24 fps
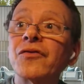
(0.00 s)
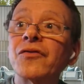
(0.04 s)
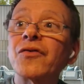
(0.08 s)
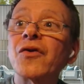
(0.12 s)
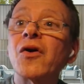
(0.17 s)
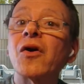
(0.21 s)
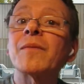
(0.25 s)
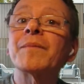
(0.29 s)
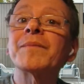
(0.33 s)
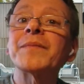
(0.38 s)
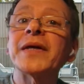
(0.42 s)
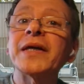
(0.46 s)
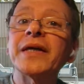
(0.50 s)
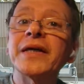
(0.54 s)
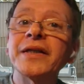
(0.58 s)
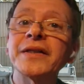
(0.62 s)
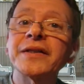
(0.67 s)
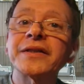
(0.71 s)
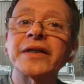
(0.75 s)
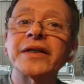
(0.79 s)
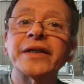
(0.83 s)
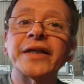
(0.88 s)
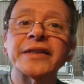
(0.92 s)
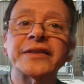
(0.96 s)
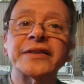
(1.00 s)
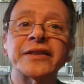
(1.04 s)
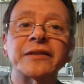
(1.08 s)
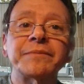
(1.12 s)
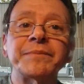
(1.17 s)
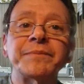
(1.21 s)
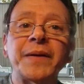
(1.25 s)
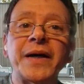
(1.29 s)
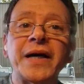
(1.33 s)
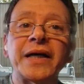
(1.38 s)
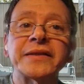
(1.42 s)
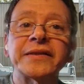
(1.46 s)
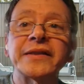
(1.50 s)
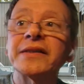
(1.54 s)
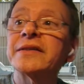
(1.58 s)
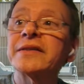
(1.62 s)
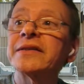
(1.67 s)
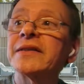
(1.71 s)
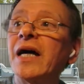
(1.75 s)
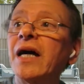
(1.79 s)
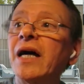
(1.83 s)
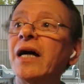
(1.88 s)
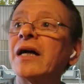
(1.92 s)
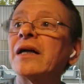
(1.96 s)
from interested
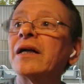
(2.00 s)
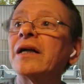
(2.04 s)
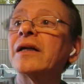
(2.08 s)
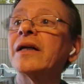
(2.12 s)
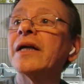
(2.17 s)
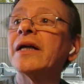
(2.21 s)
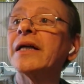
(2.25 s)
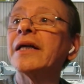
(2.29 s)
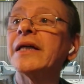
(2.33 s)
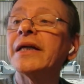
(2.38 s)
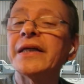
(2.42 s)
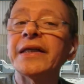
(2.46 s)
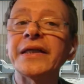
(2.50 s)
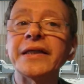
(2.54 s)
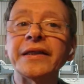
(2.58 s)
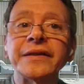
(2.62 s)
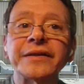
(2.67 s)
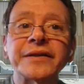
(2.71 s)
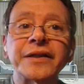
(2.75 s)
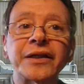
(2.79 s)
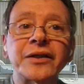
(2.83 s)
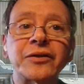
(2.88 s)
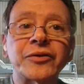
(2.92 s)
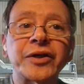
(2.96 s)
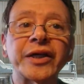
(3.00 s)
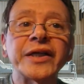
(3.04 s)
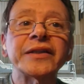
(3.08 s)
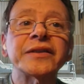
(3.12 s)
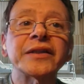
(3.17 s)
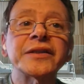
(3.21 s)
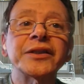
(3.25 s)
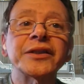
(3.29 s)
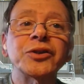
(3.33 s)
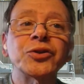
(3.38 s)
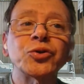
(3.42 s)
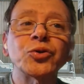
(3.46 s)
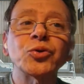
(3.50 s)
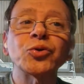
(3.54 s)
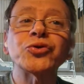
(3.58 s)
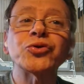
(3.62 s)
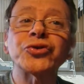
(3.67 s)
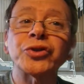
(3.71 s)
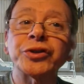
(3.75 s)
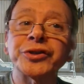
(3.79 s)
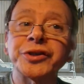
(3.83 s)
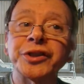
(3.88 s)
parties are integrated into